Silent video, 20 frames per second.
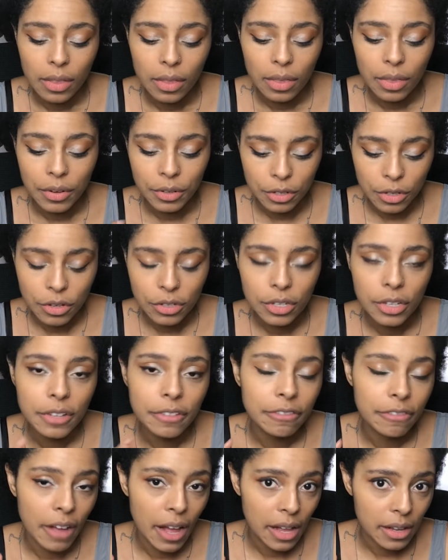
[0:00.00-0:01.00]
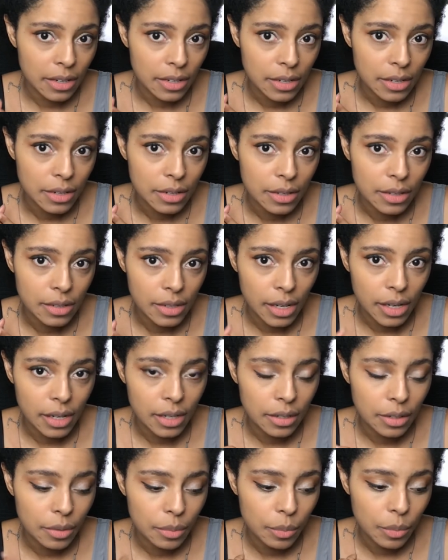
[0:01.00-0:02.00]
There's also the fact
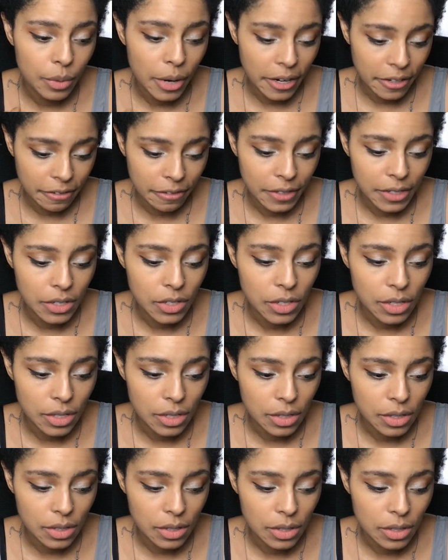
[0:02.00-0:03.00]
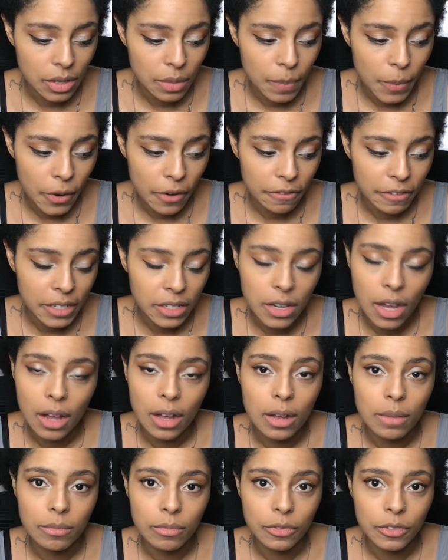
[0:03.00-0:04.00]
that breakfast is the perfect
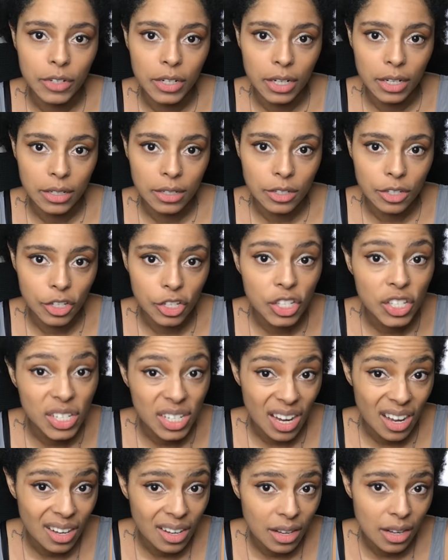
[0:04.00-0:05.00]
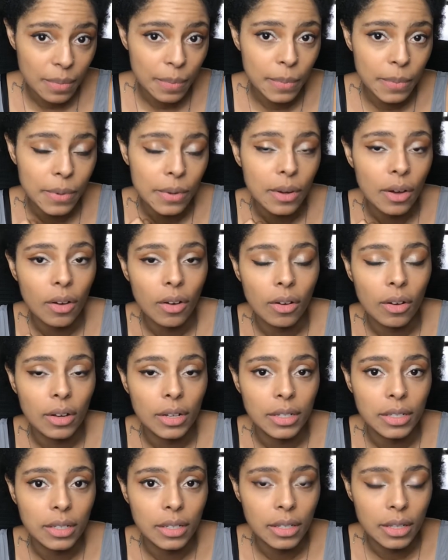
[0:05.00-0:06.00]
time for us to stock up
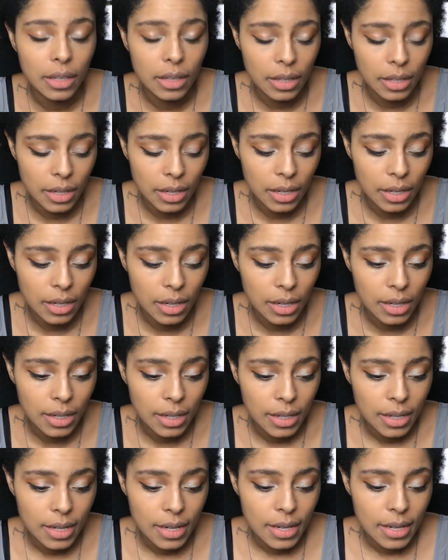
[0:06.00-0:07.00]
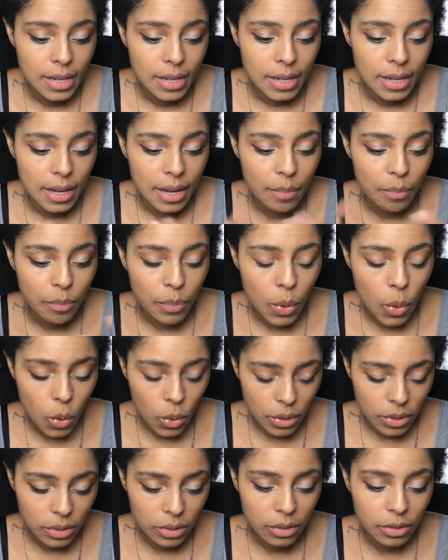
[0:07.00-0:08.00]
on the
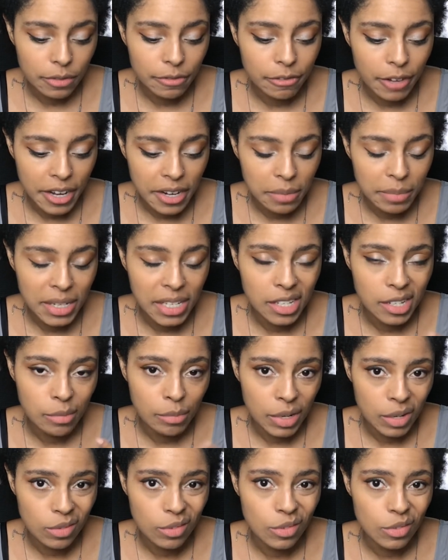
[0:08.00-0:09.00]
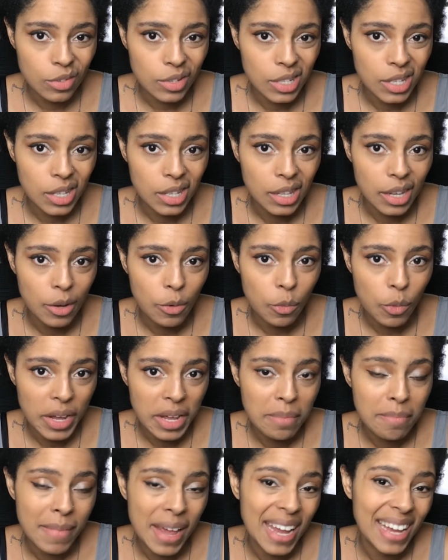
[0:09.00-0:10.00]
important vitamins and minerals that
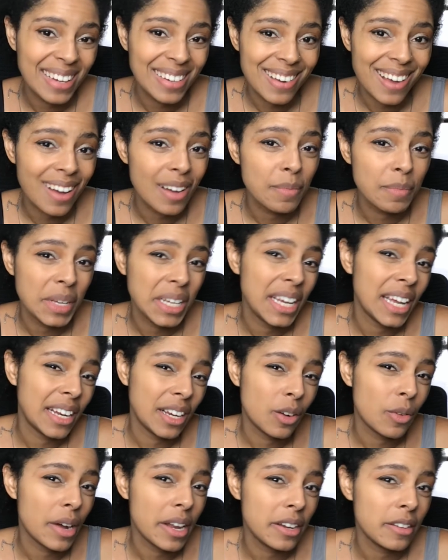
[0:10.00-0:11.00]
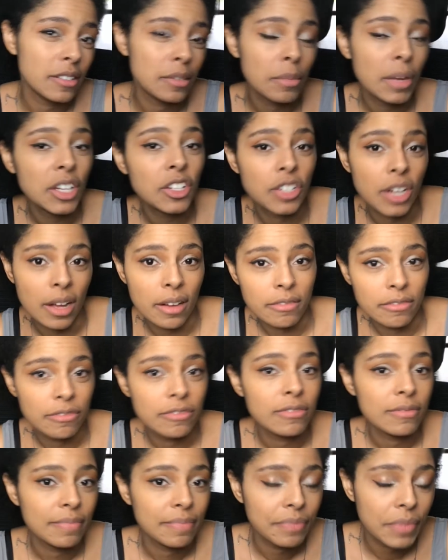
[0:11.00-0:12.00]
we may not be getting quite as much of.